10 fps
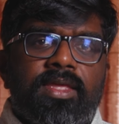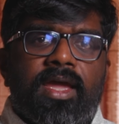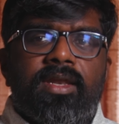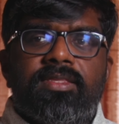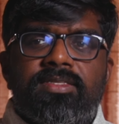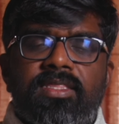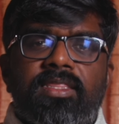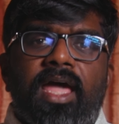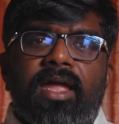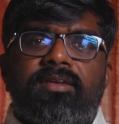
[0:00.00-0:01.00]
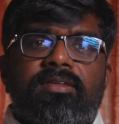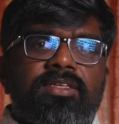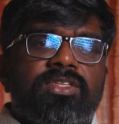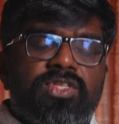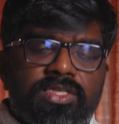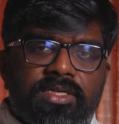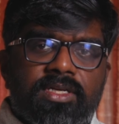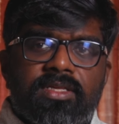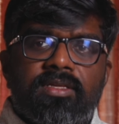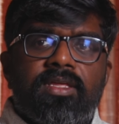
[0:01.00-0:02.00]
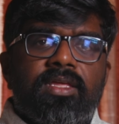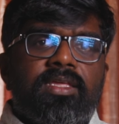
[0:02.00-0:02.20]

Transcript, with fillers: And it's in that journey,